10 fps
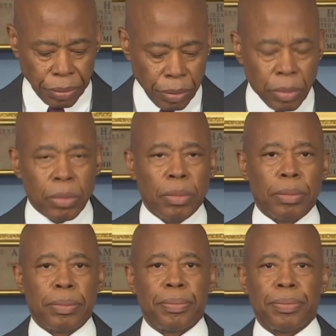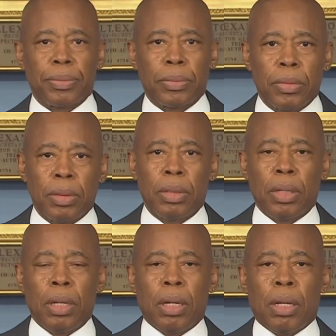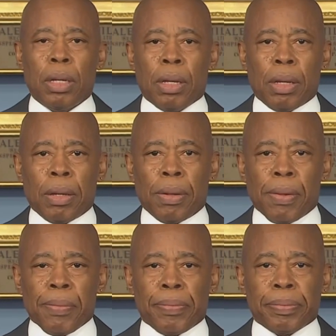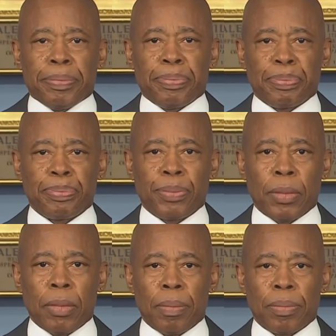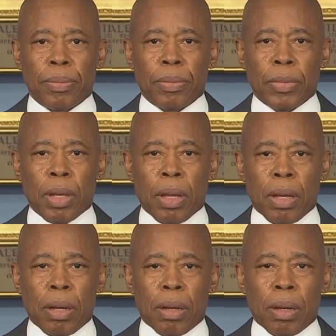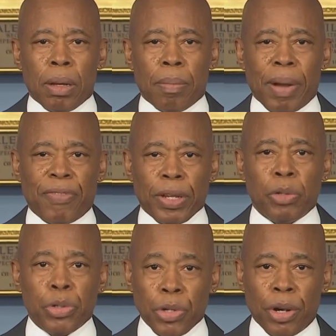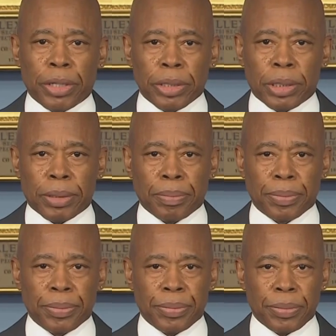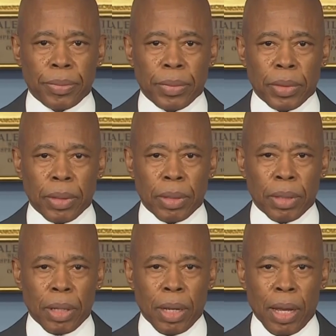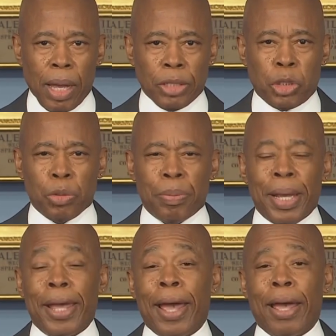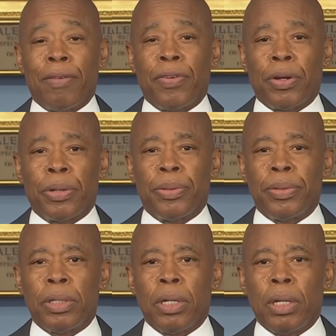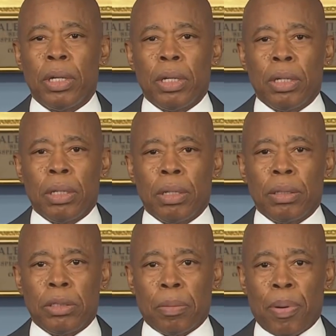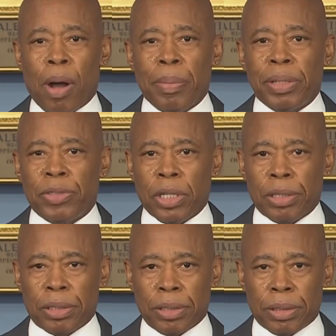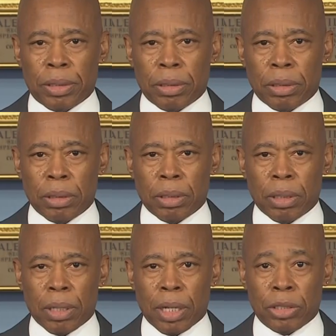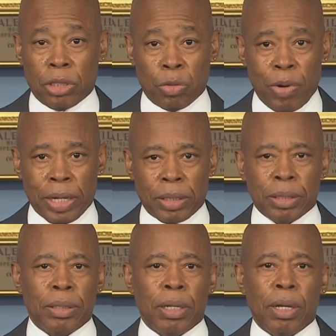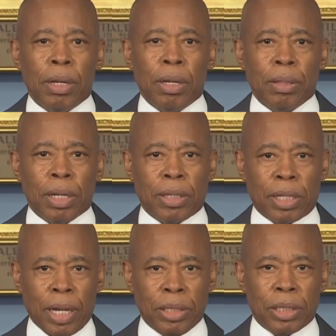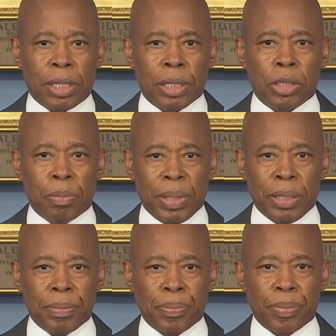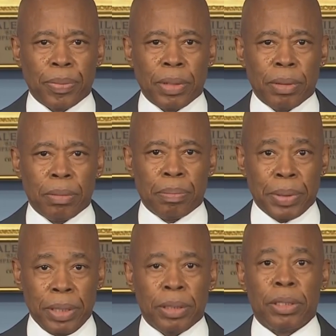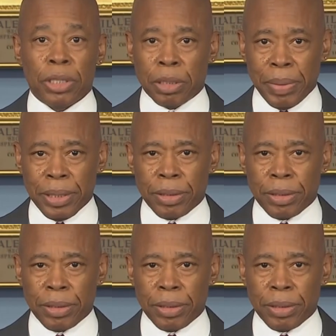as the mayor was more openly working with the Trump administration. He had just sent a memo to city agencies telling them not to criticize the president. Still, the case was dropped without prejudice, meaning the Trump administration can bring it back at any point. And because of that,